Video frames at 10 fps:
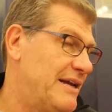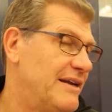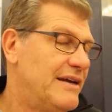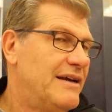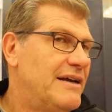And
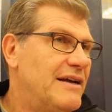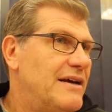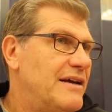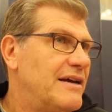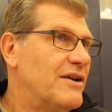
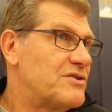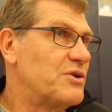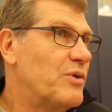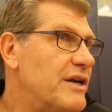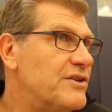you know,
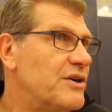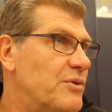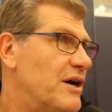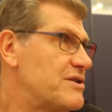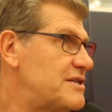so what do you do?
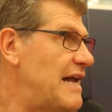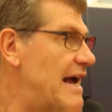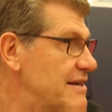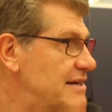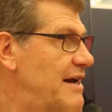Well,
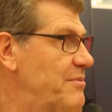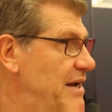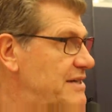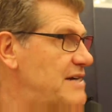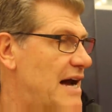Saniya's got to
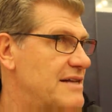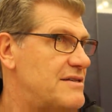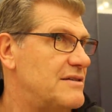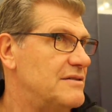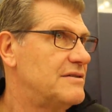make
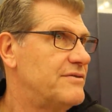shots.